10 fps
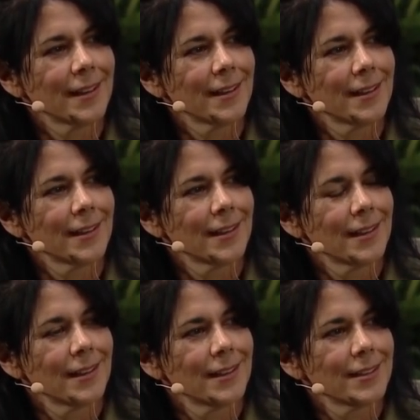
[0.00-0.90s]

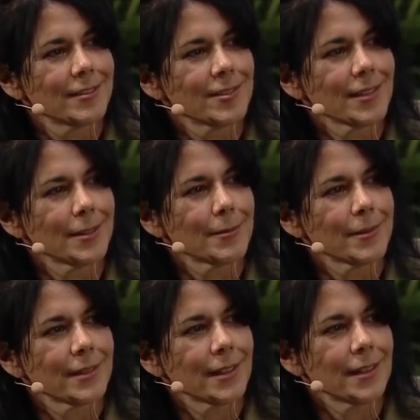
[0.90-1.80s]
Uh, the first time I was
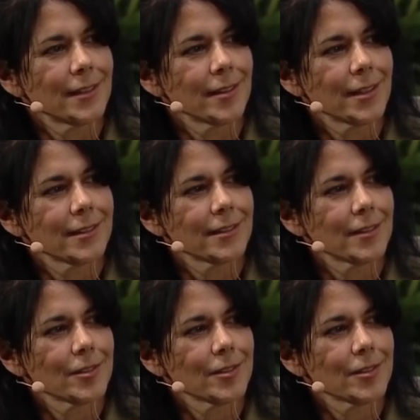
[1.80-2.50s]
ever in a commercial